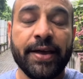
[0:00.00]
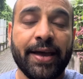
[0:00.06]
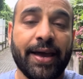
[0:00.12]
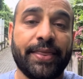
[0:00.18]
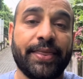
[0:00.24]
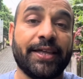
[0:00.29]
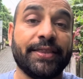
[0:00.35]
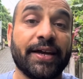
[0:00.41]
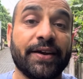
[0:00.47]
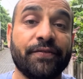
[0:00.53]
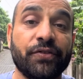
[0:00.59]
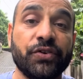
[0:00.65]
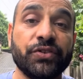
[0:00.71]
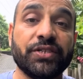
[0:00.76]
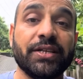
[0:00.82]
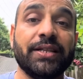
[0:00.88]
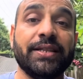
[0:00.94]
and that
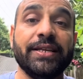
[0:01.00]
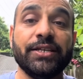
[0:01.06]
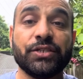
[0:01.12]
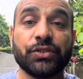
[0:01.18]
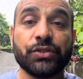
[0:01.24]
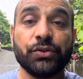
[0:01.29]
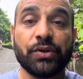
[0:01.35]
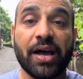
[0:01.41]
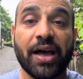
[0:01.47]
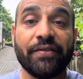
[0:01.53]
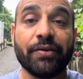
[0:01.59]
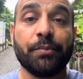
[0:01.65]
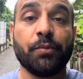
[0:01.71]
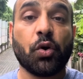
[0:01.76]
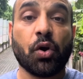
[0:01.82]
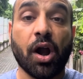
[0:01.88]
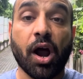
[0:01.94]
diversity leads to having
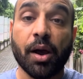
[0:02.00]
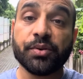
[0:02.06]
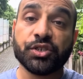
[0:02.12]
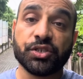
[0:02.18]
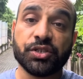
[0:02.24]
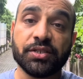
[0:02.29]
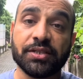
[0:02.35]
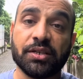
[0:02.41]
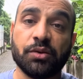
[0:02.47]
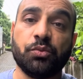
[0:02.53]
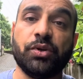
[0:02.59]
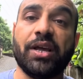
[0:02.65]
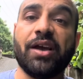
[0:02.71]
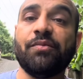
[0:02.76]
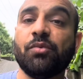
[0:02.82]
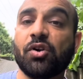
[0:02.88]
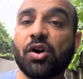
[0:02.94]
more options. If you
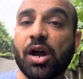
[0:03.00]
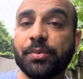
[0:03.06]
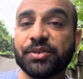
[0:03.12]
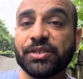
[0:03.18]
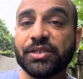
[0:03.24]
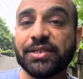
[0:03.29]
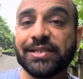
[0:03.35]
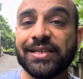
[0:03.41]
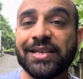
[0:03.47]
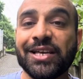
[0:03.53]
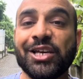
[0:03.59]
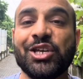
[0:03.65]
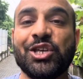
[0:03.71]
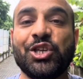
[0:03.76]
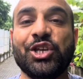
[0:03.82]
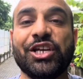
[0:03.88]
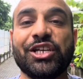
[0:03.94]
have more options,
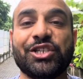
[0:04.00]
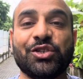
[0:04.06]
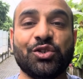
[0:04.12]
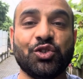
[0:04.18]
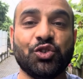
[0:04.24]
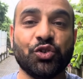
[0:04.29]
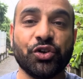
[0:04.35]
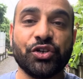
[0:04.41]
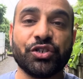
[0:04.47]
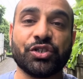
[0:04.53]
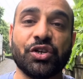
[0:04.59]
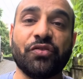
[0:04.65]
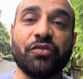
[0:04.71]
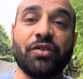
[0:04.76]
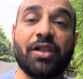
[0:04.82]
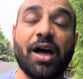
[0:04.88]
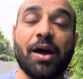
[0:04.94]
you get to enjoy yourself
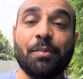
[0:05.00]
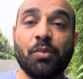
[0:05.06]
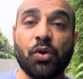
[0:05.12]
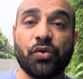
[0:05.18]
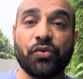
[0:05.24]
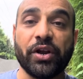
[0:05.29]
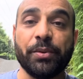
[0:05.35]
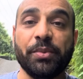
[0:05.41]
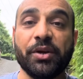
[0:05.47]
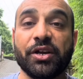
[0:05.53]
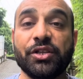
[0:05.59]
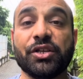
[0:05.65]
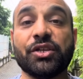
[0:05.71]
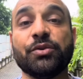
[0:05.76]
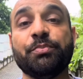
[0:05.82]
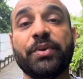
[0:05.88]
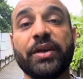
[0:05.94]
a lot more, right? Because you
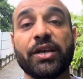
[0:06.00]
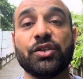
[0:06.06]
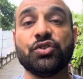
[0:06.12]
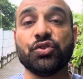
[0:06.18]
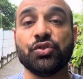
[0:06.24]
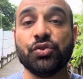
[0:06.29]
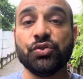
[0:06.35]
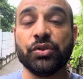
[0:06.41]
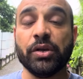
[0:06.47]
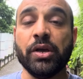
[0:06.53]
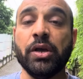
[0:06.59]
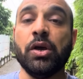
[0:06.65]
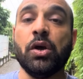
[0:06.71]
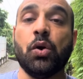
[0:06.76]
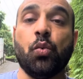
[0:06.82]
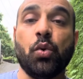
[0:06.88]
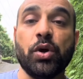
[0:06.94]
can pick and choose
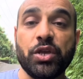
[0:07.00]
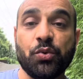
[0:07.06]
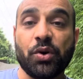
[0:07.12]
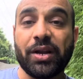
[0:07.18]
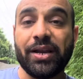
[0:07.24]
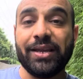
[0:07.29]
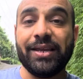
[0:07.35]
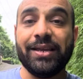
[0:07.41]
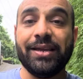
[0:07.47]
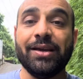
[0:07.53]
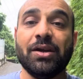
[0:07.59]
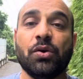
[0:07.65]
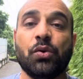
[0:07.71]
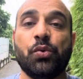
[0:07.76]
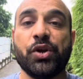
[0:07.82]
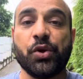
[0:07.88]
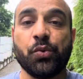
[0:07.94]
what you want to eat,
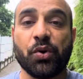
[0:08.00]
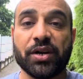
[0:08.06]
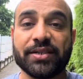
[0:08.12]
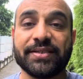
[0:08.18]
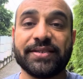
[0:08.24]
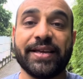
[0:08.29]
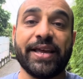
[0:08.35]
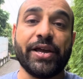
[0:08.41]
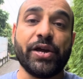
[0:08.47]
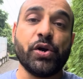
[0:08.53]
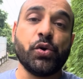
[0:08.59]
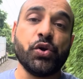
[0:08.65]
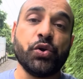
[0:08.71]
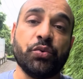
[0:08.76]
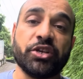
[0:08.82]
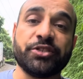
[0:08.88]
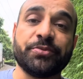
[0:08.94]
where you want to stay, who
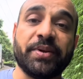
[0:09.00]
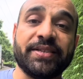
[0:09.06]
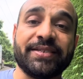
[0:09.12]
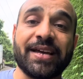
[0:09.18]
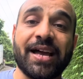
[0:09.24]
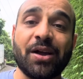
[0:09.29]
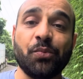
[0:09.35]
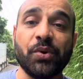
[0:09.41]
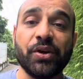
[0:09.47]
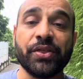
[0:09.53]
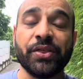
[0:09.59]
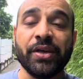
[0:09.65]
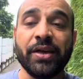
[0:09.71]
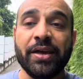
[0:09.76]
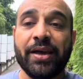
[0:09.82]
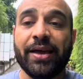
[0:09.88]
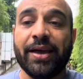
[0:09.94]
you want to spend time with.
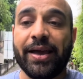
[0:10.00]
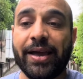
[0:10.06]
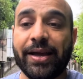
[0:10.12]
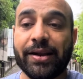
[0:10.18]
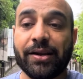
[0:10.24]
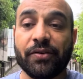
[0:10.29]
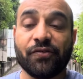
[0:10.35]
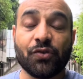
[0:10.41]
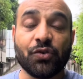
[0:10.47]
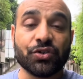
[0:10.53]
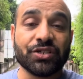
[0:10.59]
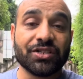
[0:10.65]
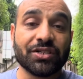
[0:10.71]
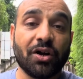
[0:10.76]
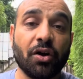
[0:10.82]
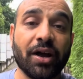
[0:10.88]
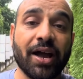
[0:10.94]
And of course,
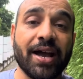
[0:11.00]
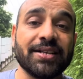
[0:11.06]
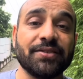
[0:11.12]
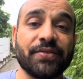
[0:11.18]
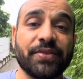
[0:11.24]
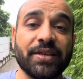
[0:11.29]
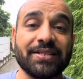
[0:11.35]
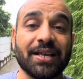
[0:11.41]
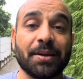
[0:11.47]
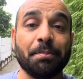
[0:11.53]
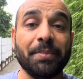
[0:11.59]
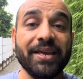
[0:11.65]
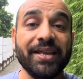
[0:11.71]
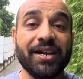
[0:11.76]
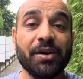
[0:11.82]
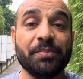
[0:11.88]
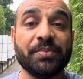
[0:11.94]
there's all kinds of things like
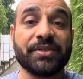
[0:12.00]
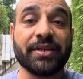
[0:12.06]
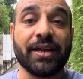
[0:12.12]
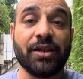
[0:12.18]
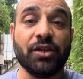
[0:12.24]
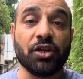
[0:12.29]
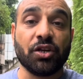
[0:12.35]
meetups, and